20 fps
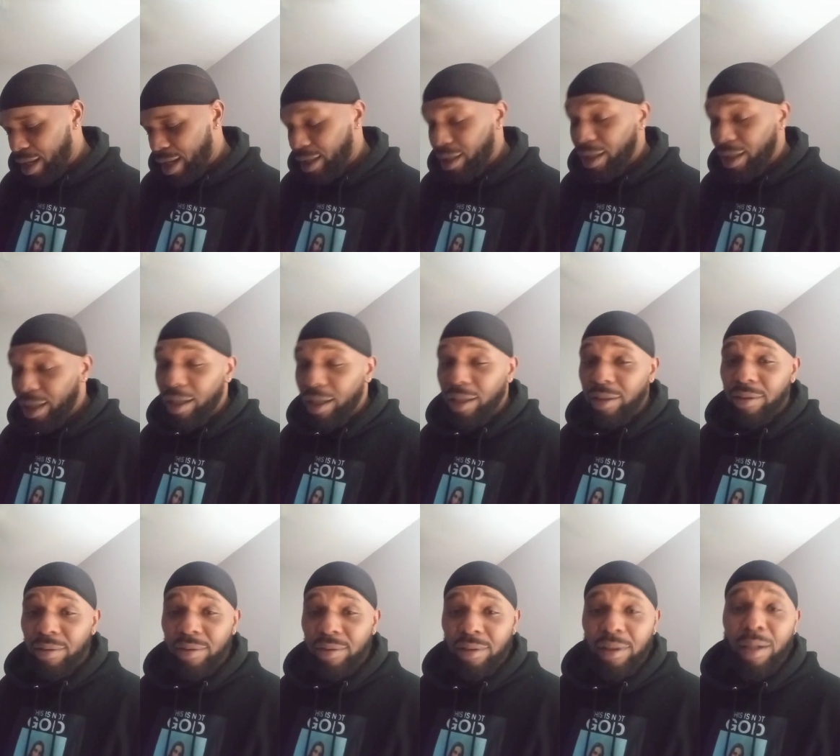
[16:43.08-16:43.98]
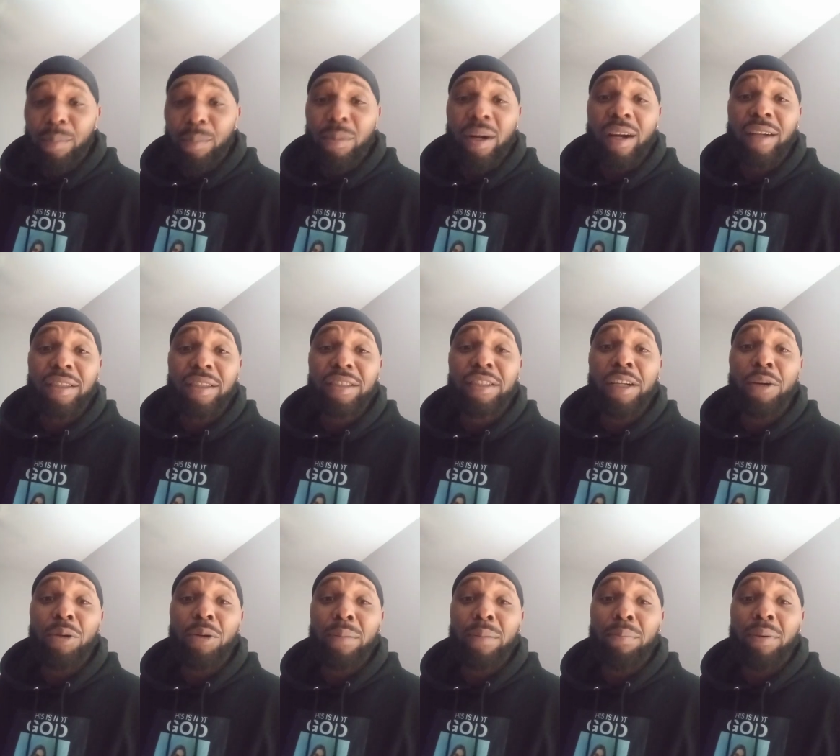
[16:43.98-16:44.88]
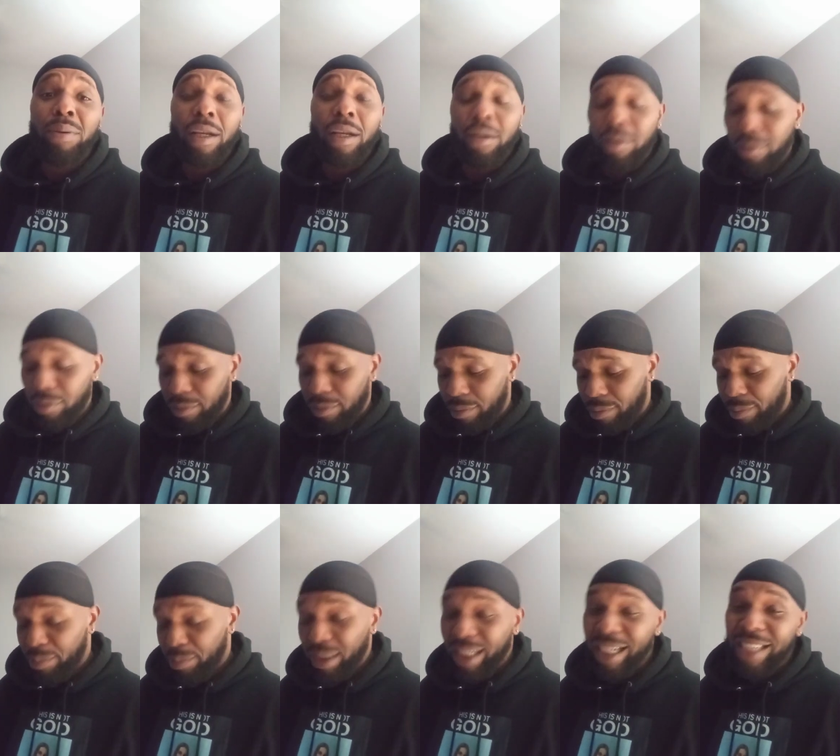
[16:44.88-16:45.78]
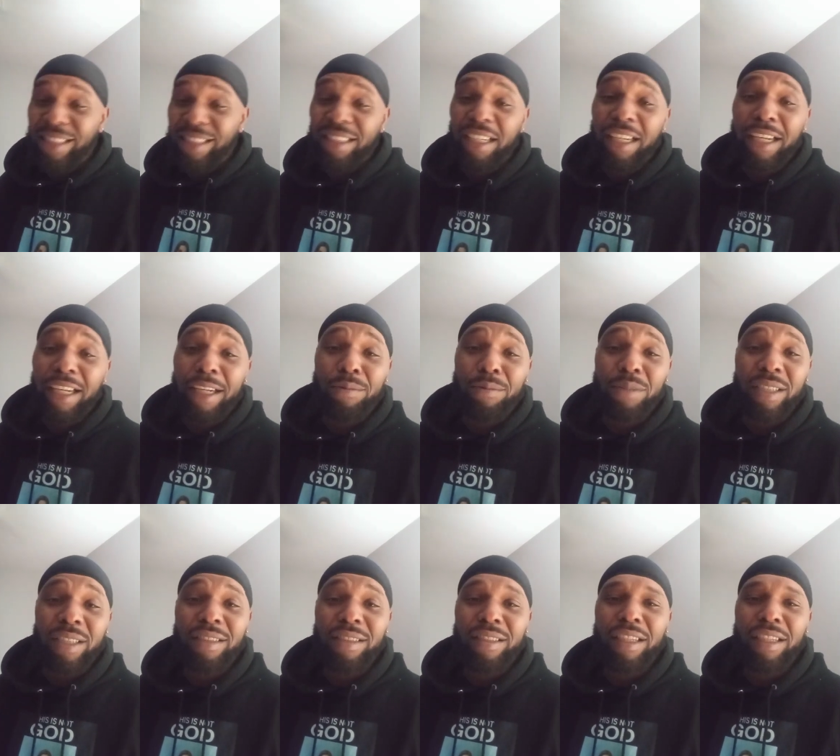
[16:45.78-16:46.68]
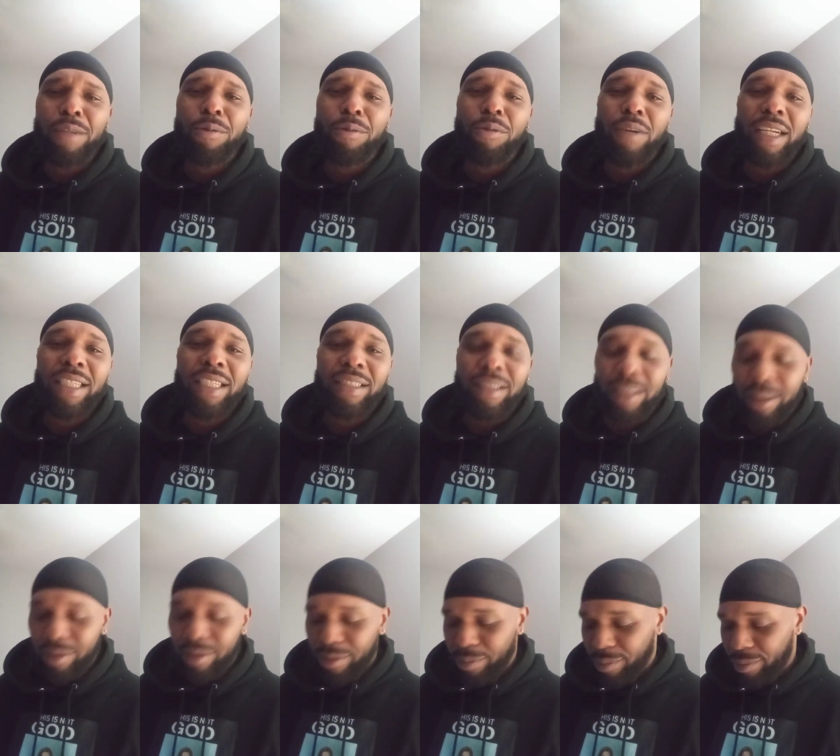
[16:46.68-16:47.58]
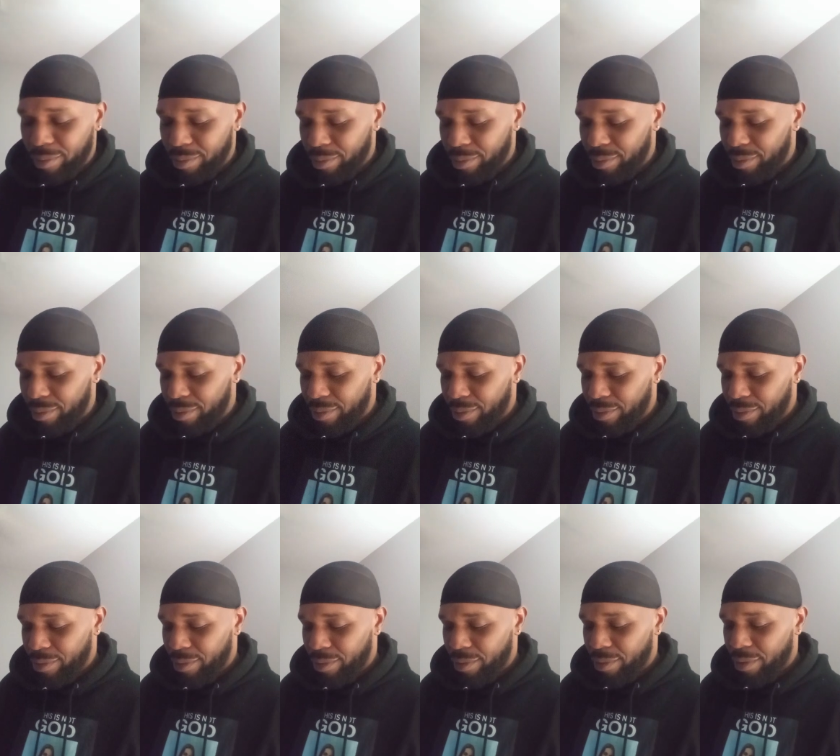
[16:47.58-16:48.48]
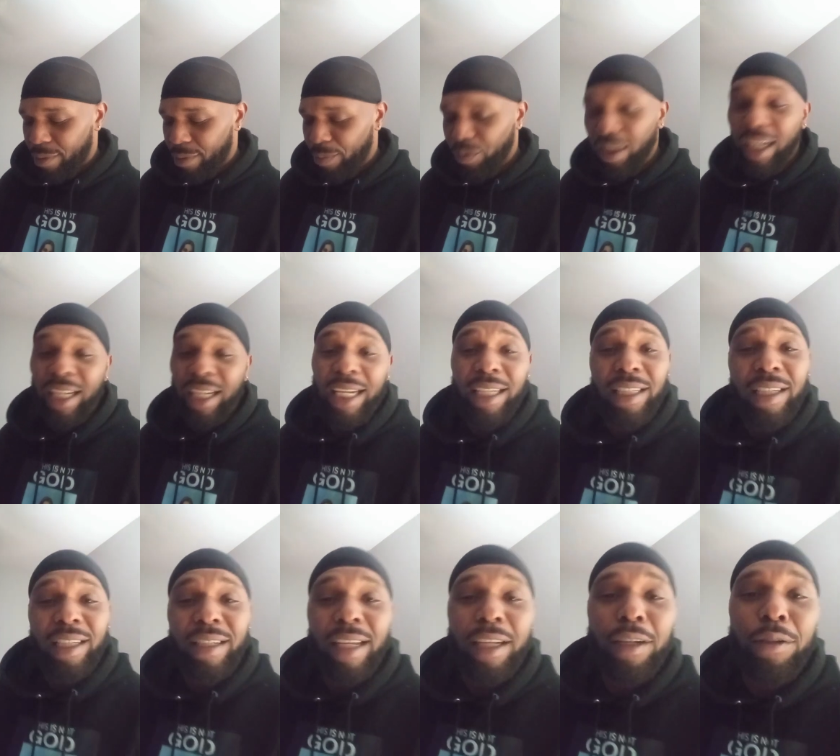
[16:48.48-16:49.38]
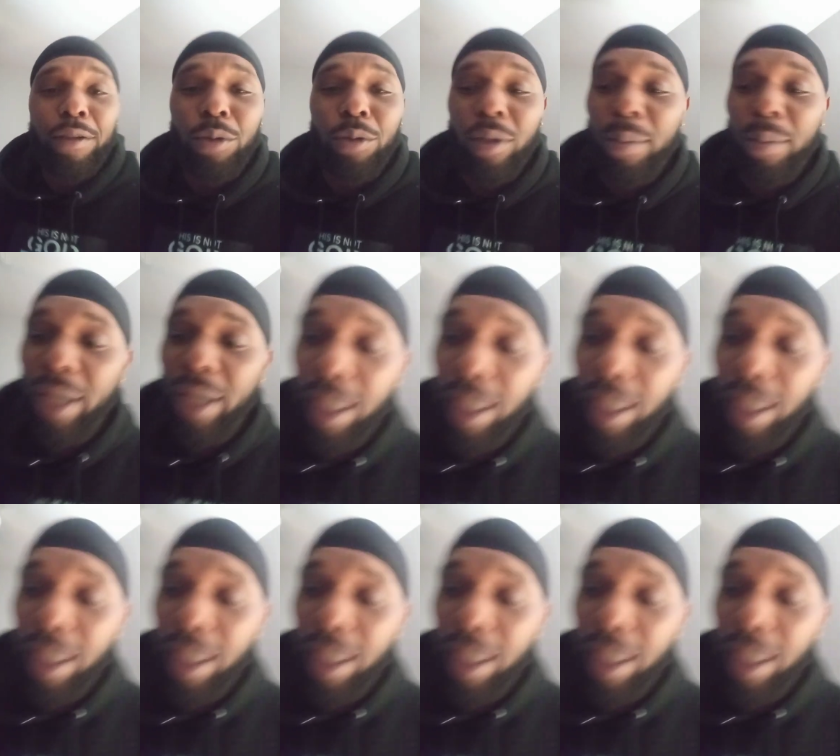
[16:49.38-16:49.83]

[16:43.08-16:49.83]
And uh, America's going to implode because of ignorance and racism. And ain't nothing they can do